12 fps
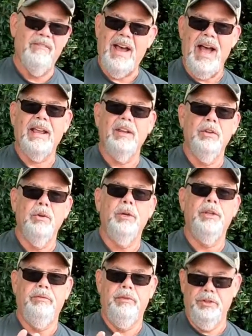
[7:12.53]
If I can
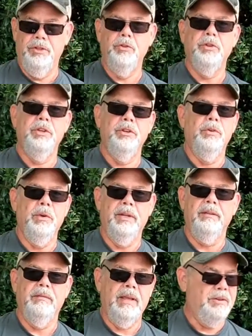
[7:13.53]
do it, then you can do it.